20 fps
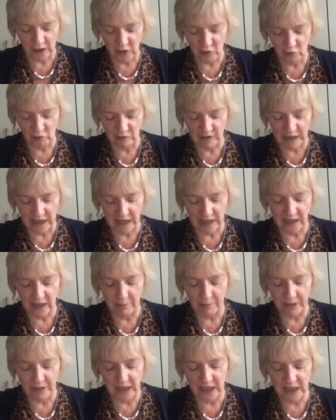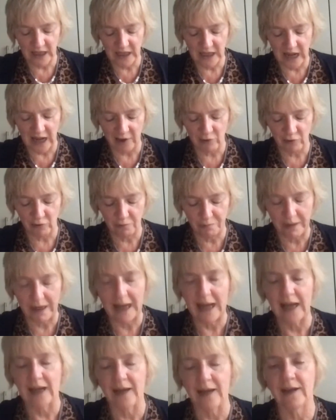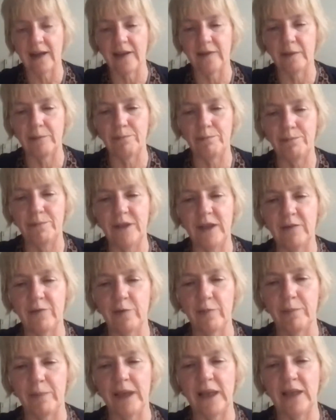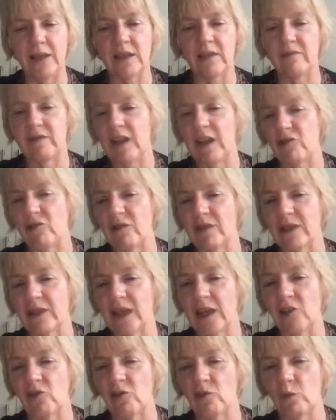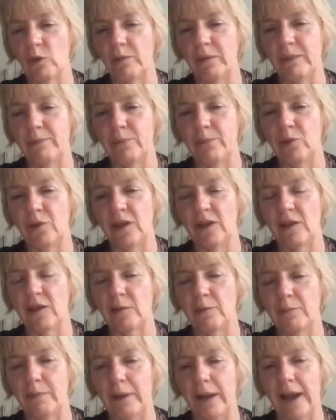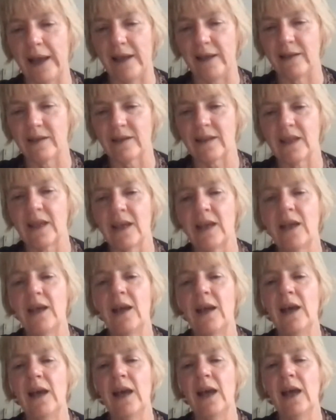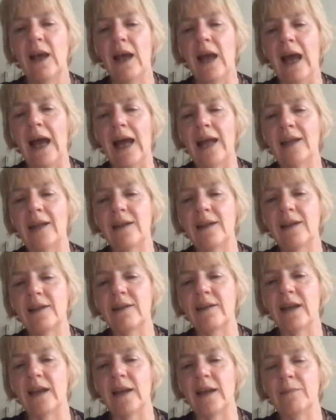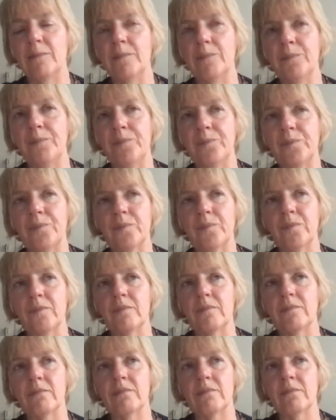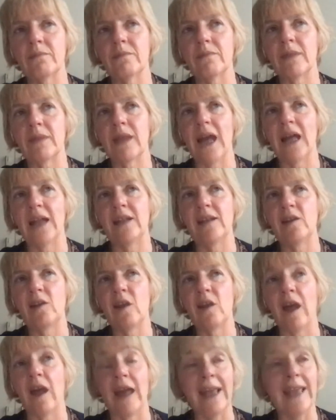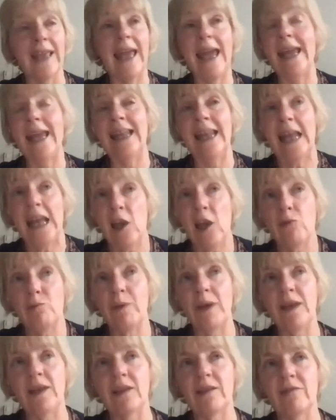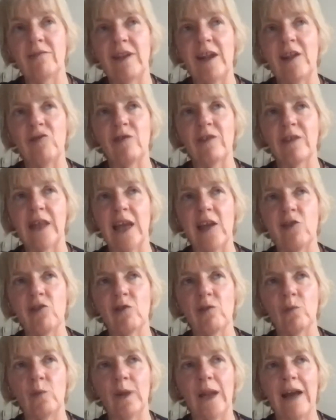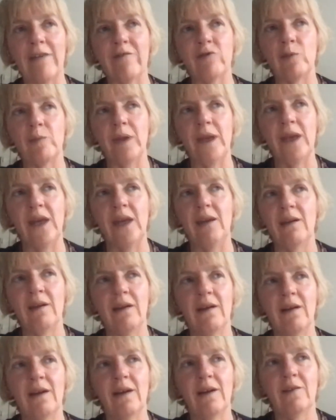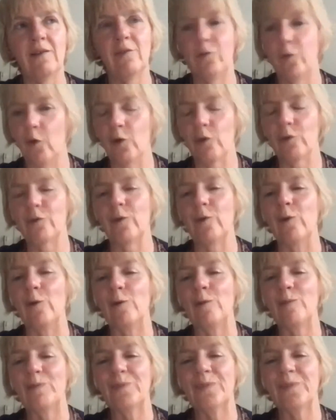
issues like that. But it is an action plan, and the different pieces of legislation will be put into place. And um, and again, each piece of legislation will have to be fought for,